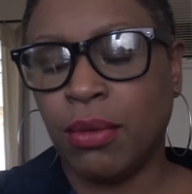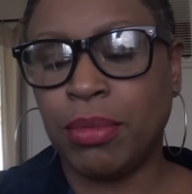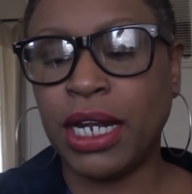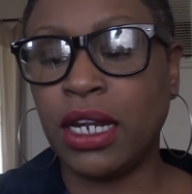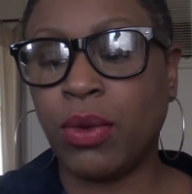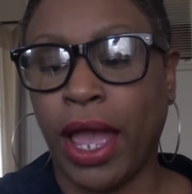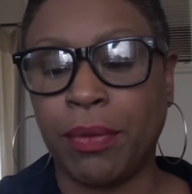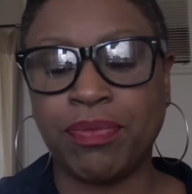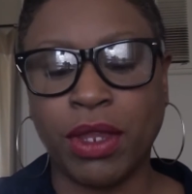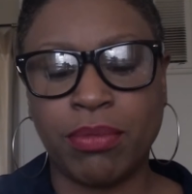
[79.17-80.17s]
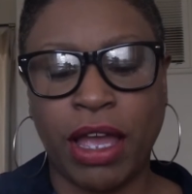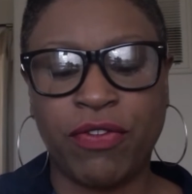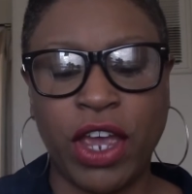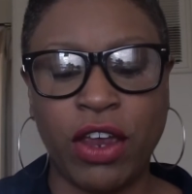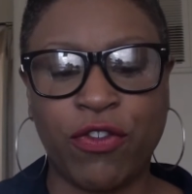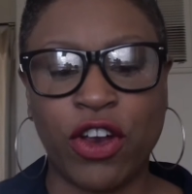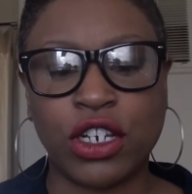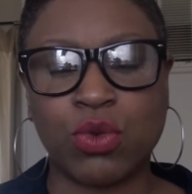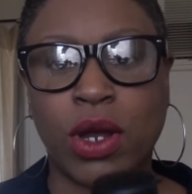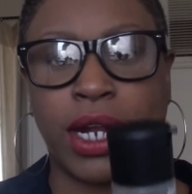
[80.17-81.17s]
But anyway, my very
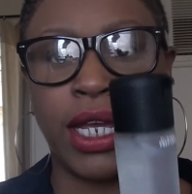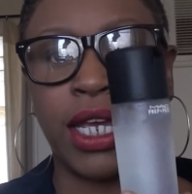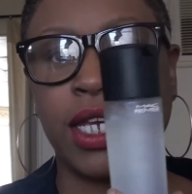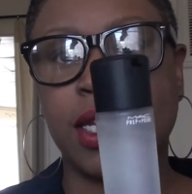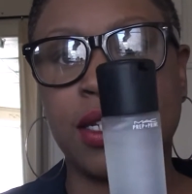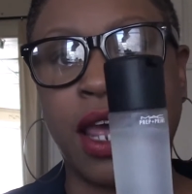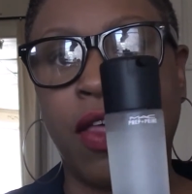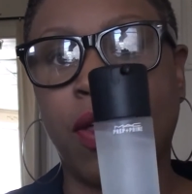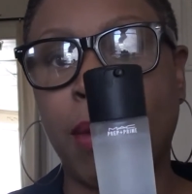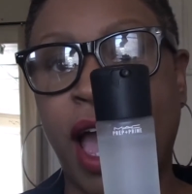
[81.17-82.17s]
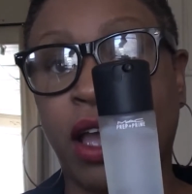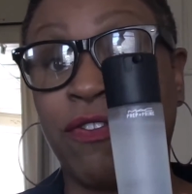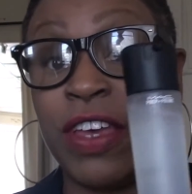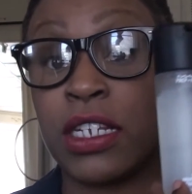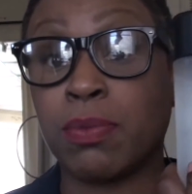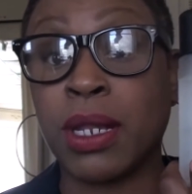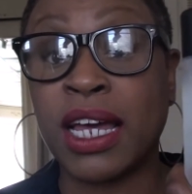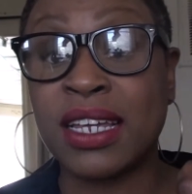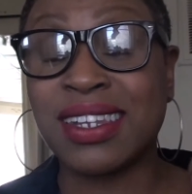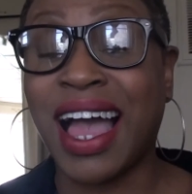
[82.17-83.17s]
first one is the MAC Fix Plus.